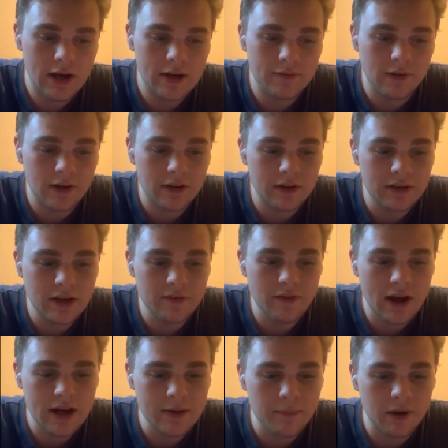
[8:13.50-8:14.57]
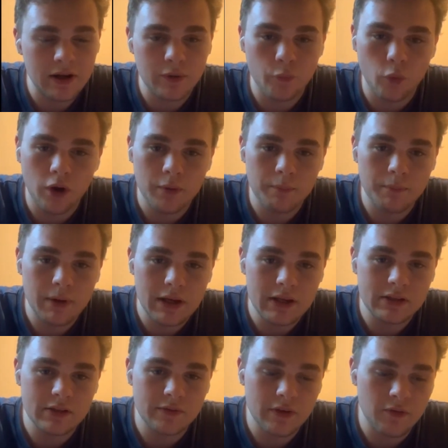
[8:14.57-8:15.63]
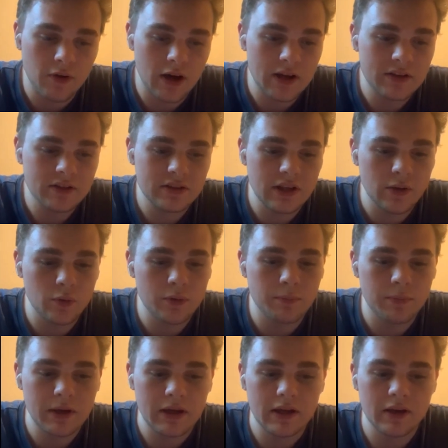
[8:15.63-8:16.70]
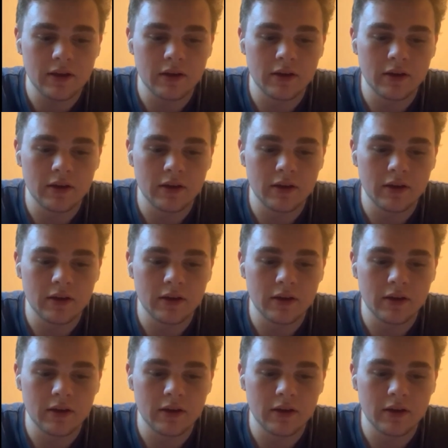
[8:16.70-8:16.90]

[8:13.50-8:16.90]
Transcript: If I could give anybody one piece of advice, it would be